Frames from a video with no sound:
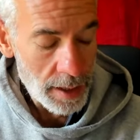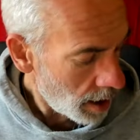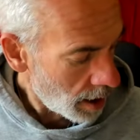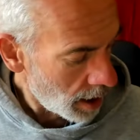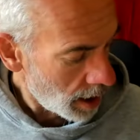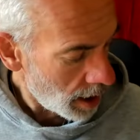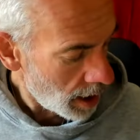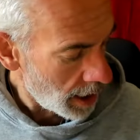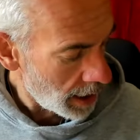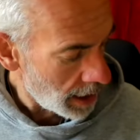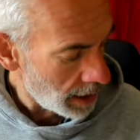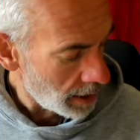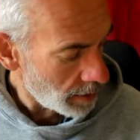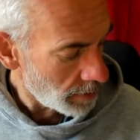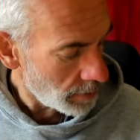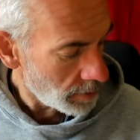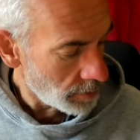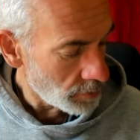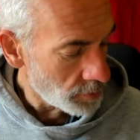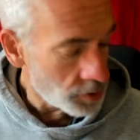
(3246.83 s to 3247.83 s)
I
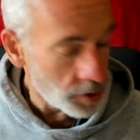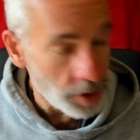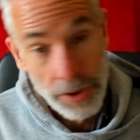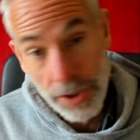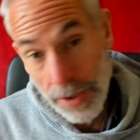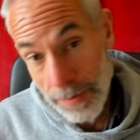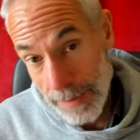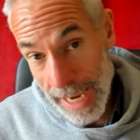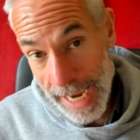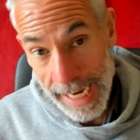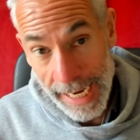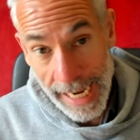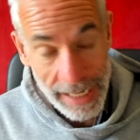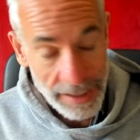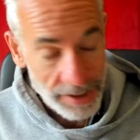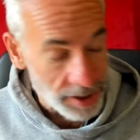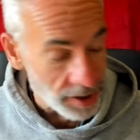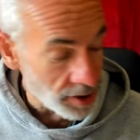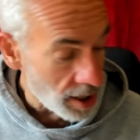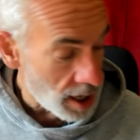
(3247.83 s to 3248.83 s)
do some neck
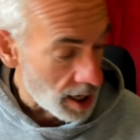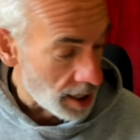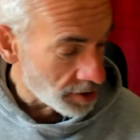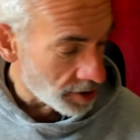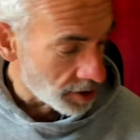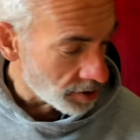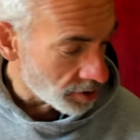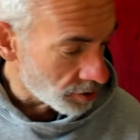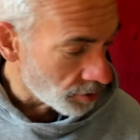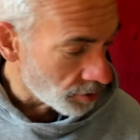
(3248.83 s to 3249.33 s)
exercises,